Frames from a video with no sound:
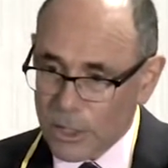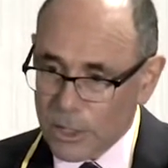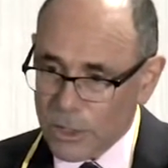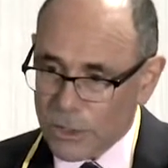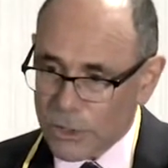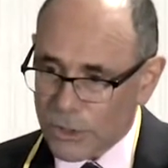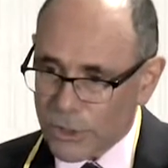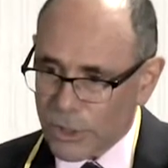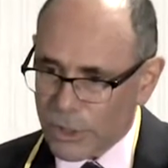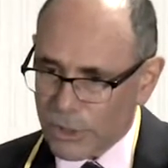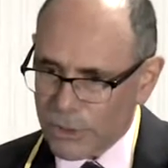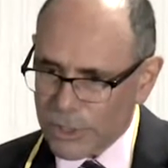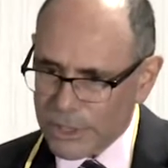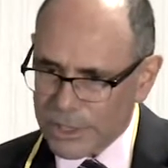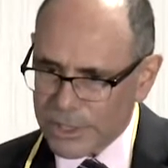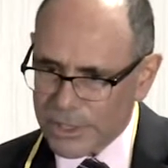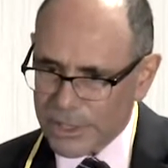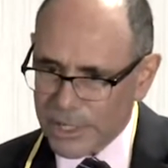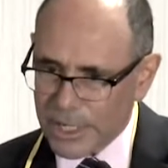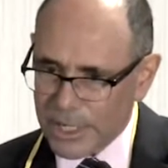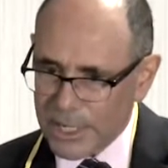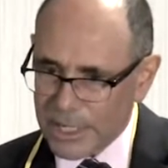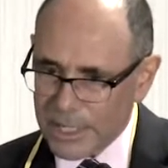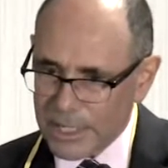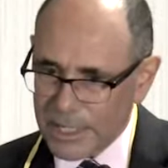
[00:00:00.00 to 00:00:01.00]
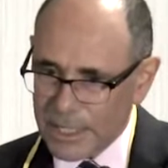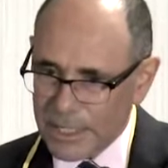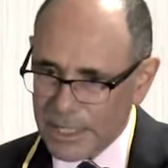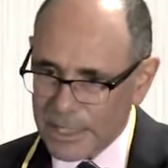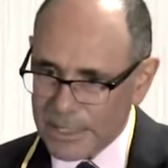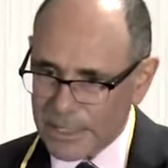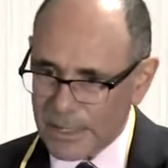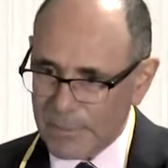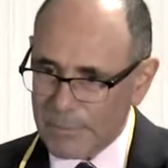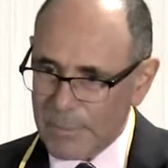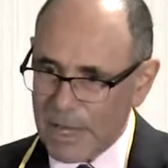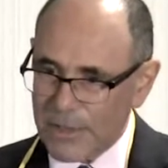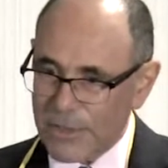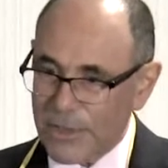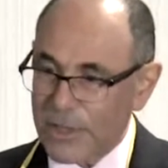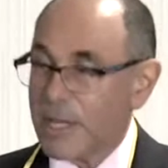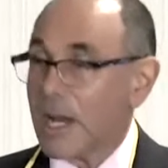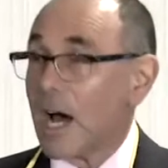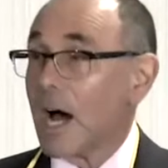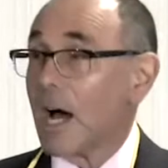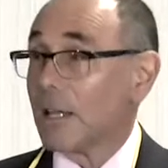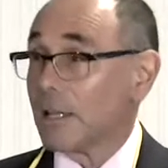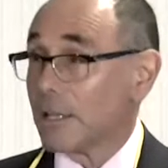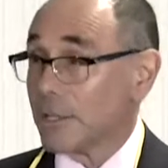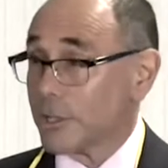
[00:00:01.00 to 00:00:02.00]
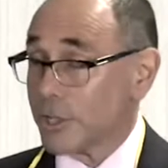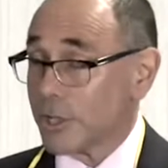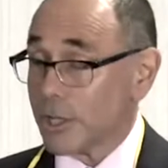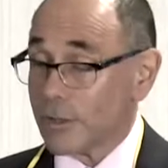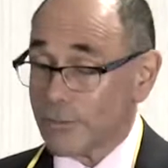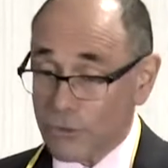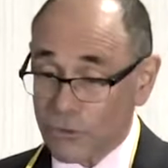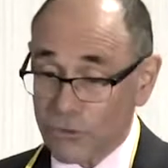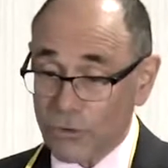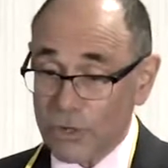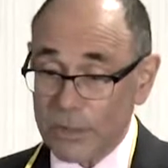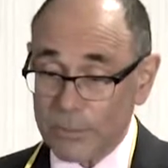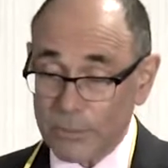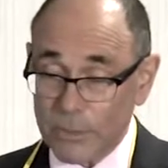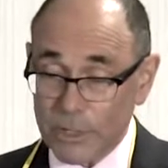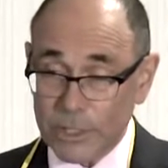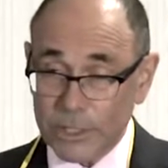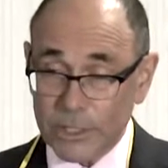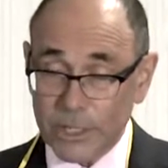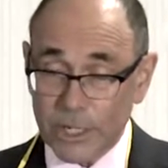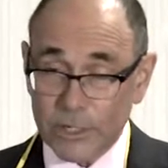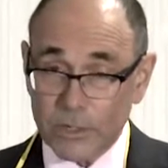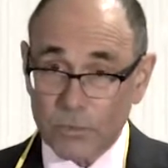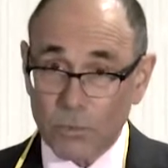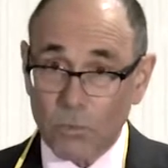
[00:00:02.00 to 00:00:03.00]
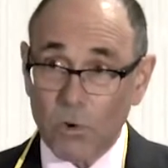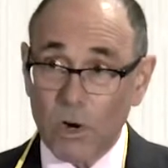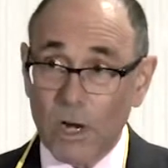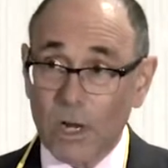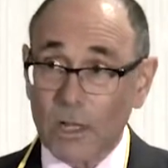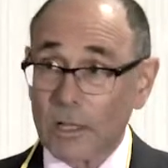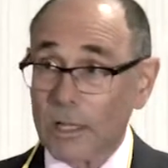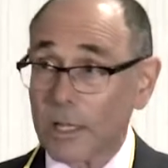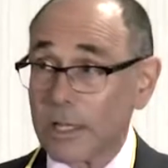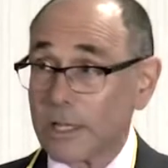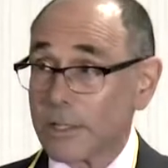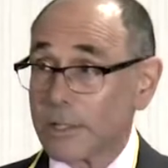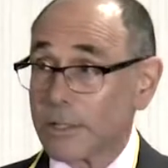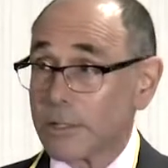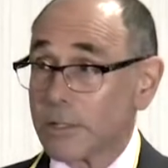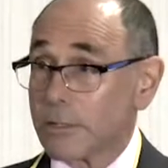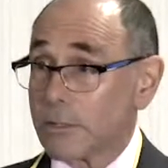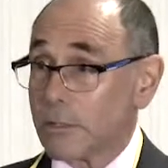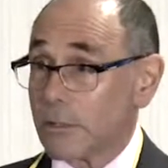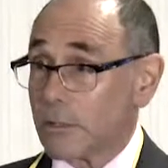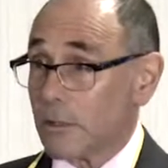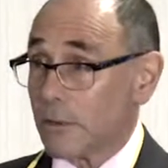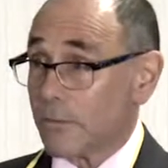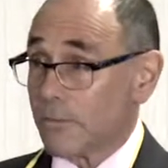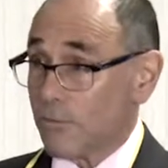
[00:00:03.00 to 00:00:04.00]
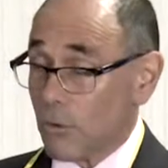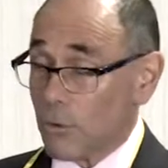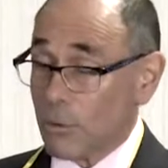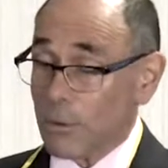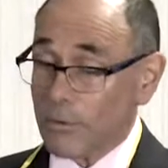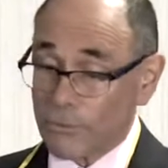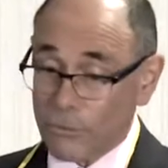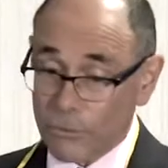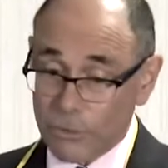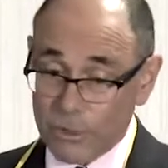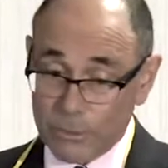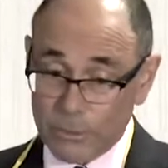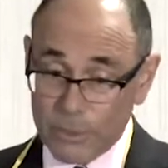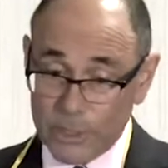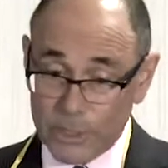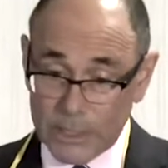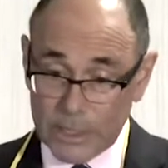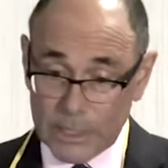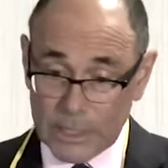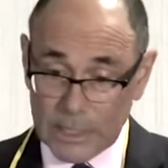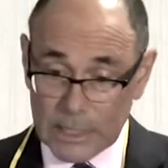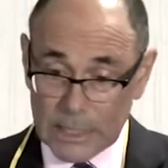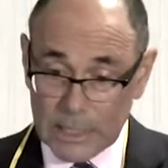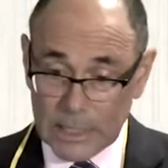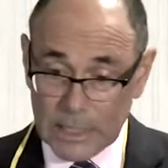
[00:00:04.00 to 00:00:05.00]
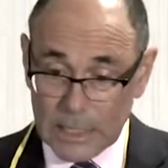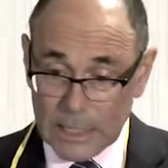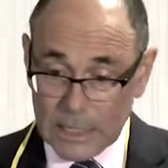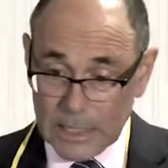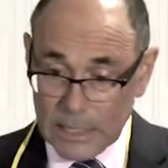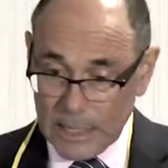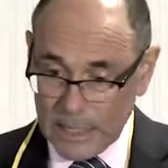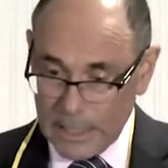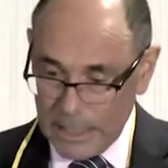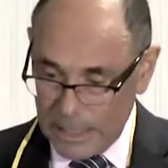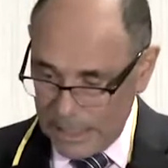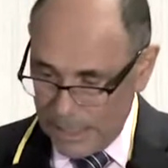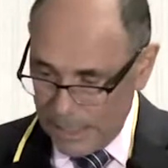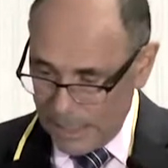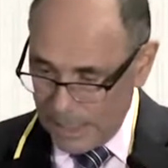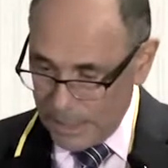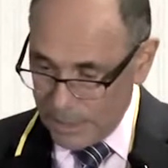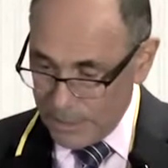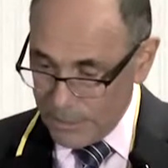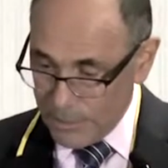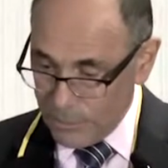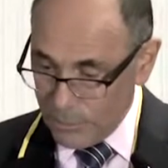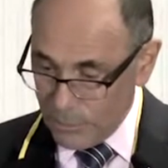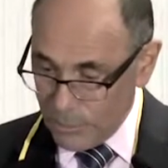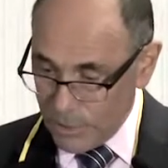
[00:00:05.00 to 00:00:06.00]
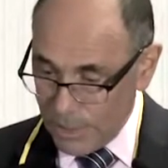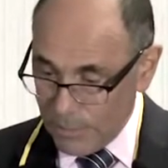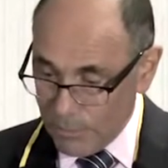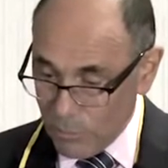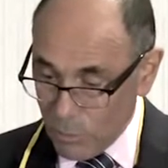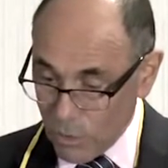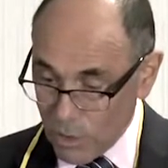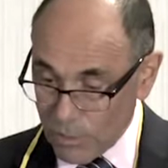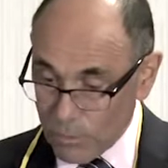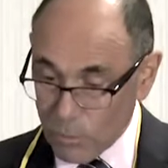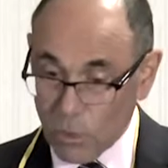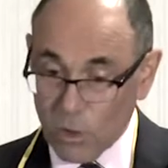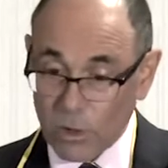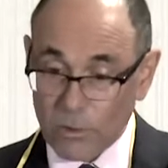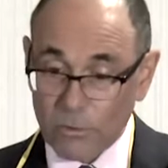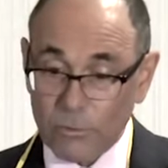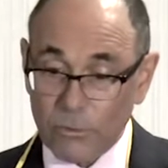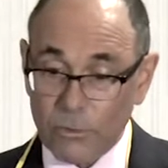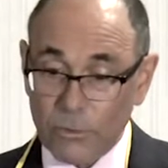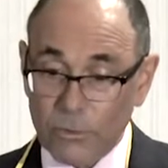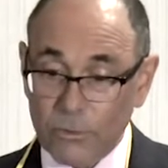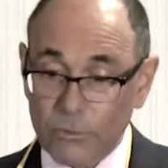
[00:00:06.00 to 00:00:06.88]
So it's a methodology of treatment as well as a form of treatment. And we have more and more